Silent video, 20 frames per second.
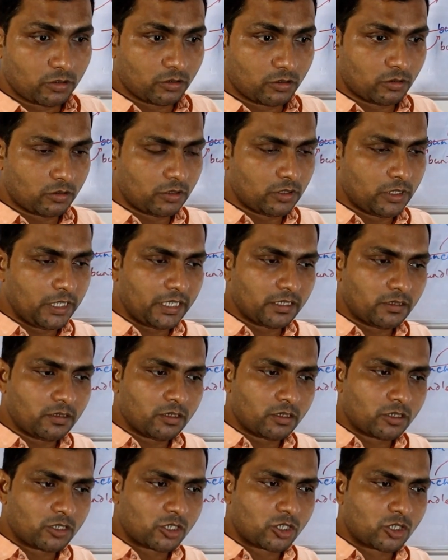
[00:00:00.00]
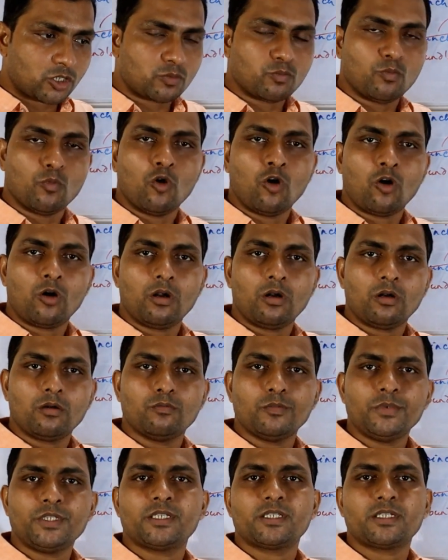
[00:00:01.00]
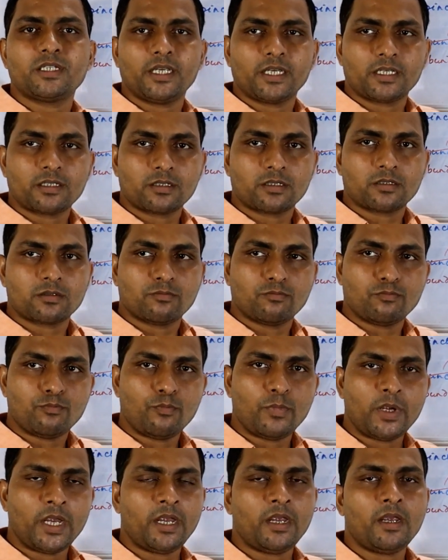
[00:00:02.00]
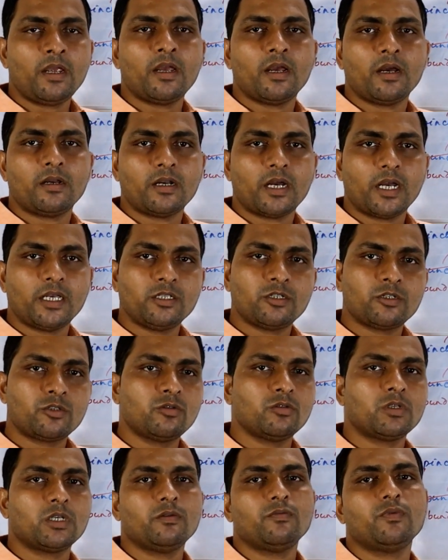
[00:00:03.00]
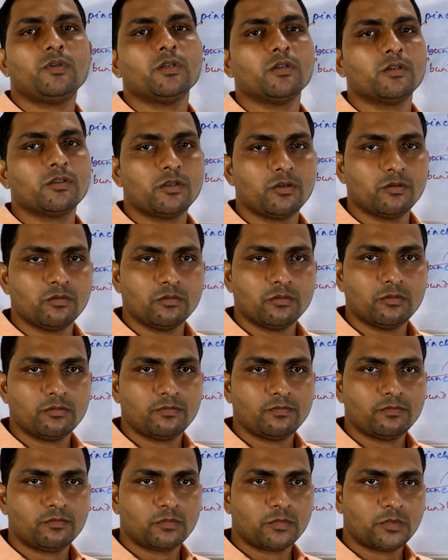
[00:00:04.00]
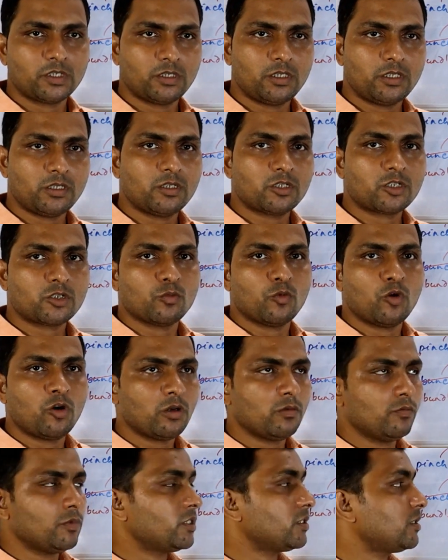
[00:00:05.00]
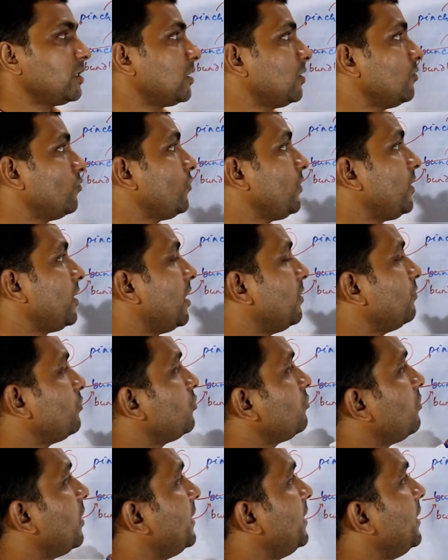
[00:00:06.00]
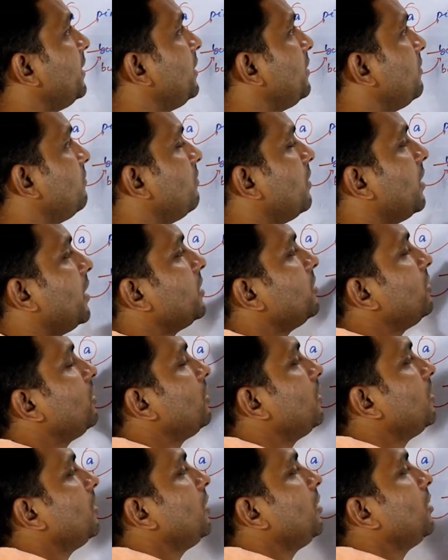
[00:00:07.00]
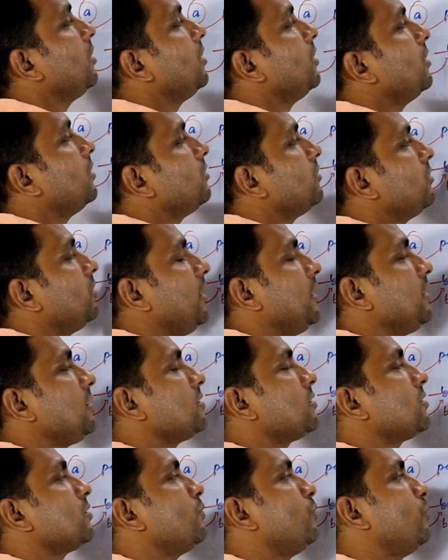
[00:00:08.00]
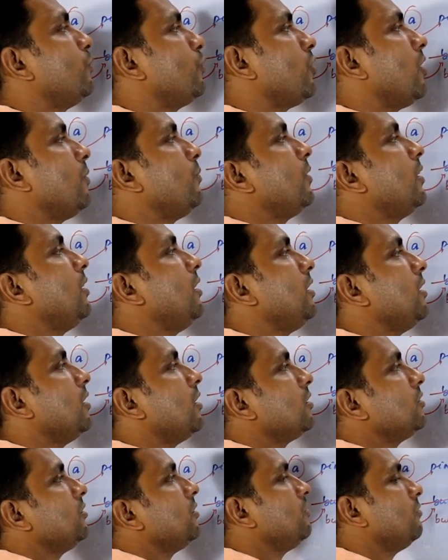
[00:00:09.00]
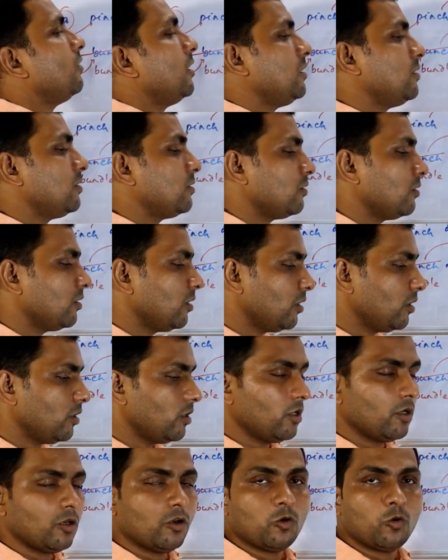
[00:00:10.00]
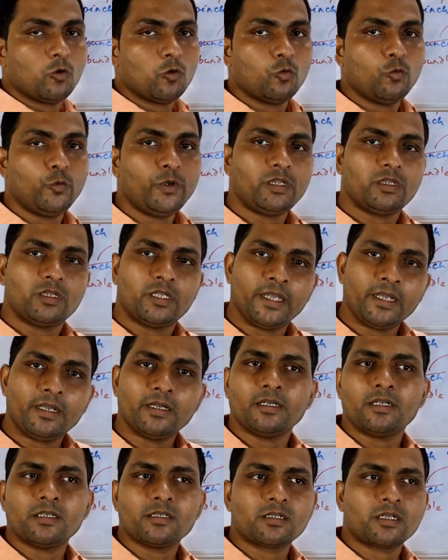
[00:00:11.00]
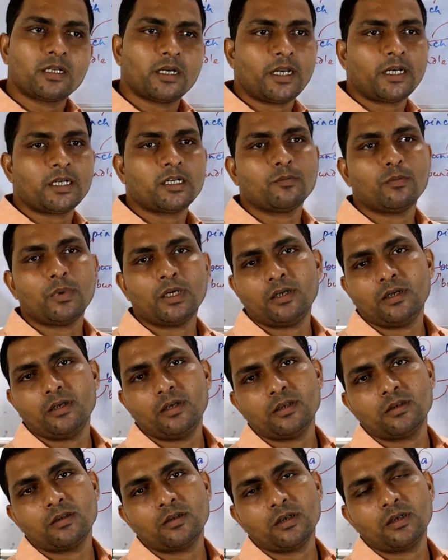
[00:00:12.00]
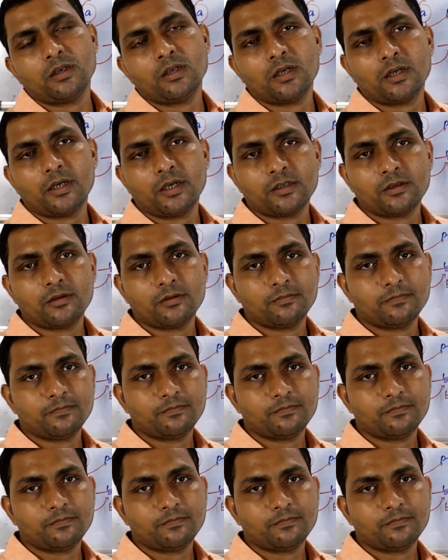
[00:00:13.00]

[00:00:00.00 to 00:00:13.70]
these small mistakes may arise to confuse you. This is a small mistake. We have to identify the things properly. Otherwise, we think it is correct, but it is incorrect.